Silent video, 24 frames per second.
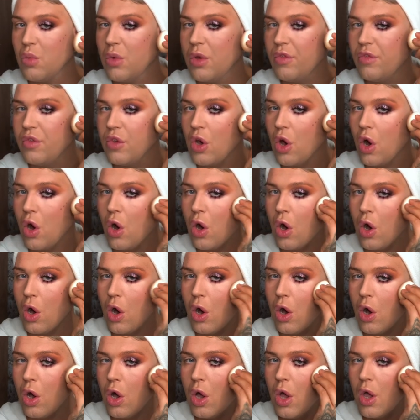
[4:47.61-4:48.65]
with
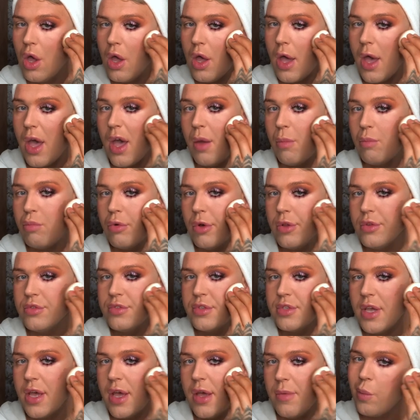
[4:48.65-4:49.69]
your
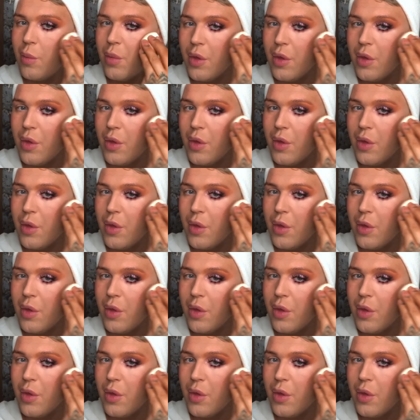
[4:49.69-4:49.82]
bronzer.